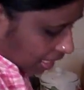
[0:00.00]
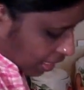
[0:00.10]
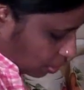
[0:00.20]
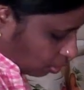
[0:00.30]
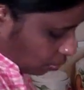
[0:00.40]

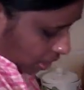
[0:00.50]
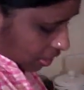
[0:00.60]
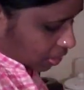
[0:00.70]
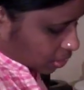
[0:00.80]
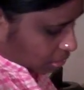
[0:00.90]
You don't
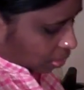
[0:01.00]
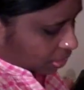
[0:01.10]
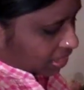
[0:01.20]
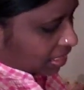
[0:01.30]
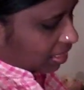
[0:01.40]
want it to go
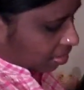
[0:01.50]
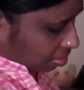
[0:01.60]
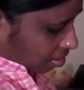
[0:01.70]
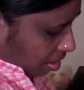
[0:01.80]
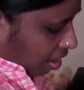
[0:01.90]

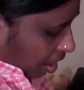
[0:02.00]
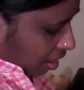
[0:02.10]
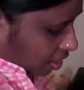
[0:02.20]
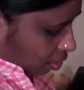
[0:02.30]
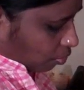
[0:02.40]
thinner,
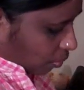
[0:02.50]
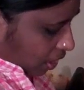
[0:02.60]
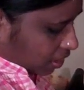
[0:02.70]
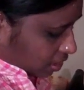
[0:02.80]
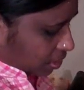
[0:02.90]
or you don't
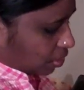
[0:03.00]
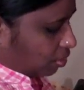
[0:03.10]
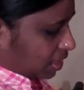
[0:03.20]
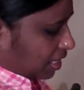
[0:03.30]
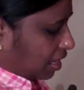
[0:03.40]
want it to
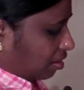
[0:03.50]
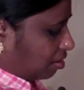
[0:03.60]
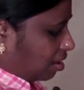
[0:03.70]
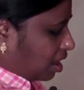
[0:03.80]
go thicker.